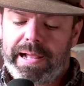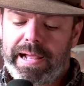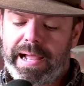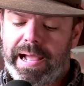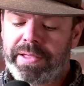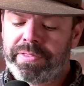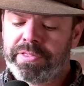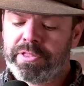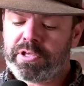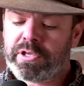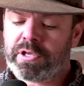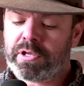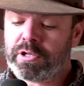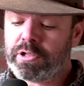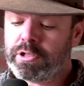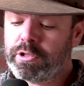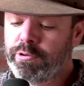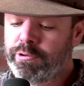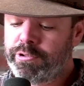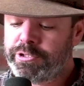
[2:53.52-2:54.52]
And the
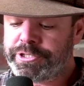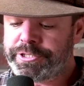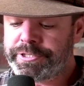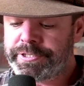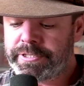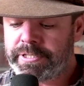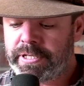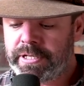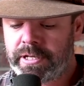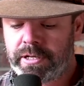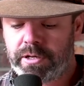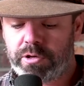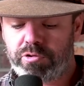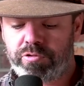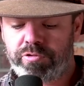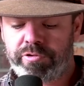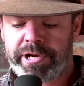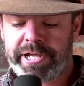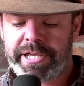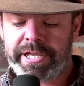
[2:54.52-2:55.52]
conclusion
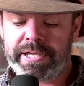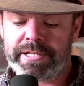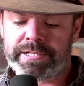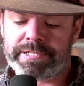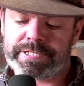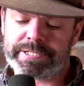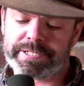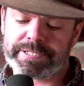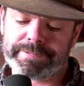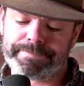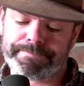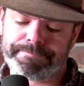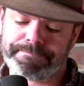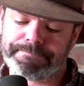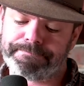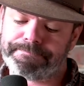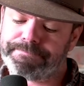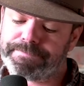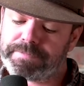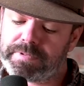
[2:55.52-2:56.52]
reads
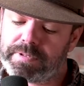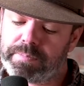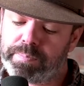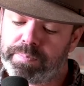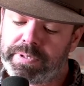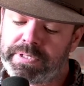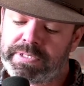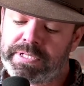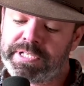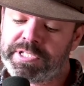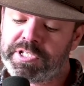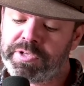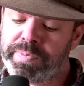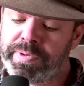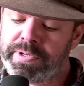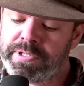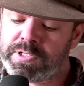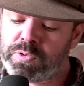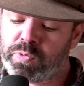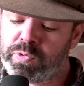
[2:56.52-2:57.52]

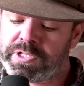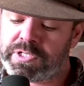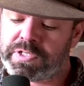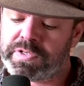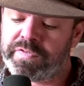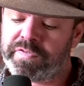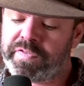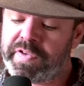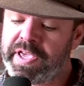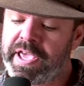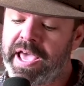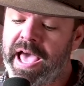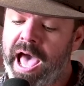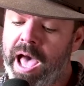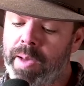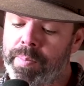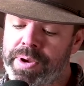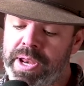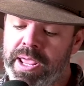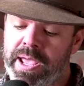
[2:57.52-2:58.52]
participants with severe
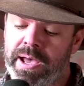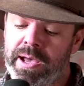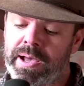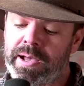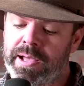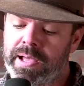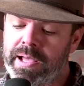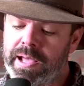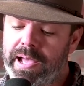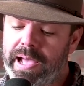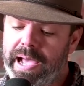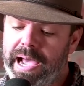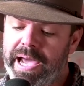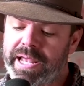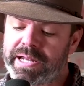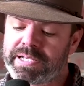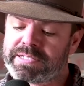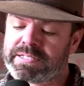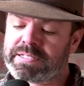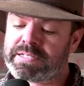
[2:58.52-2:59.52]
apnea
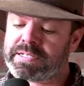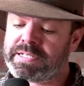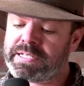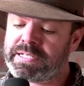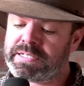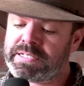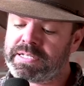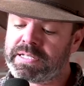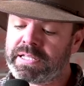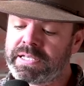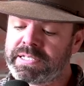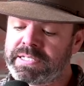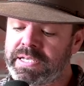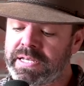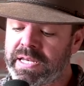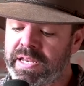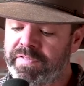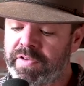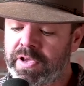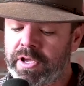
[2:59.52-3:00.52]
had a statistically
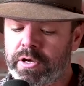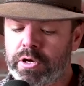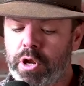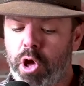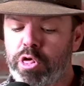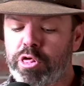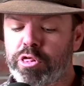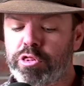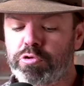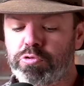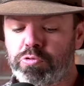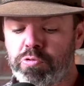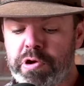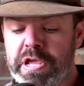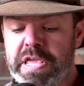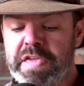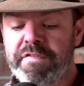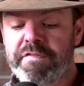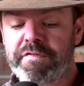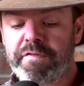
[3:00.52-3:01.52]
significant
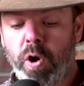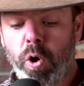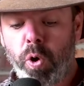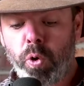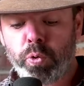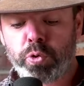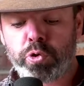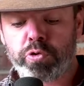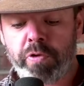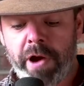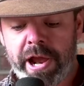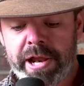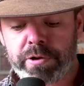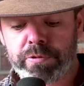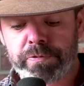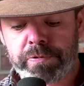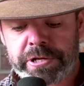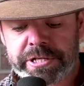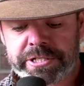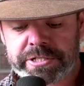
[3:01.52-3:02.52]
threefold
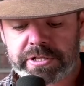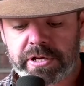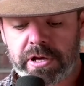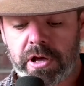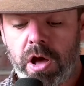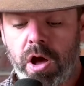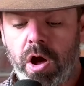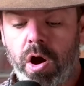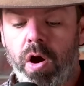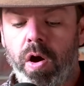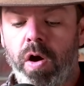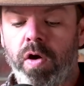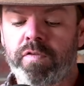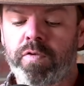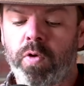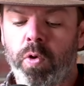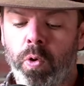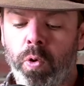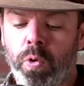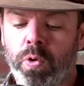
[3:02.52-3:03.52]
greater risk of
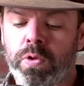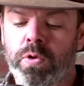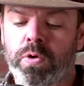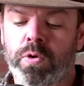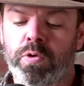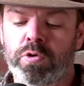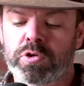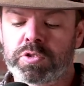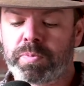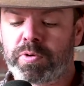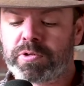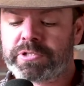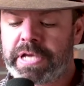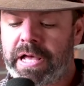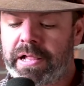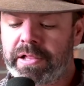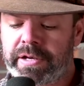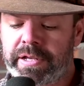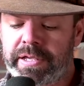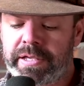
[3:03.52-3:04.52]
all cause
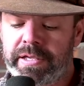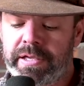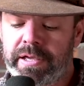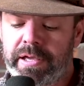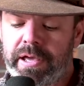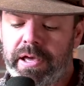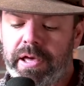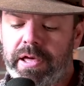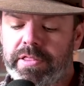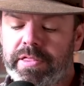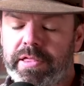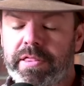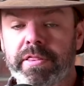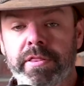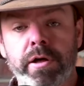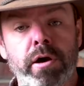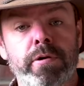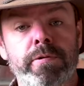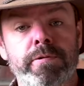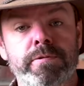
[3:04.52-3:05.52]
mortality than
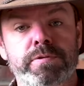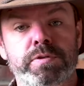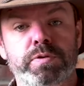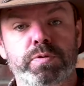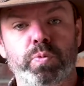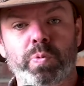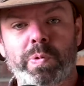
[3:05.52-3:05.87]
those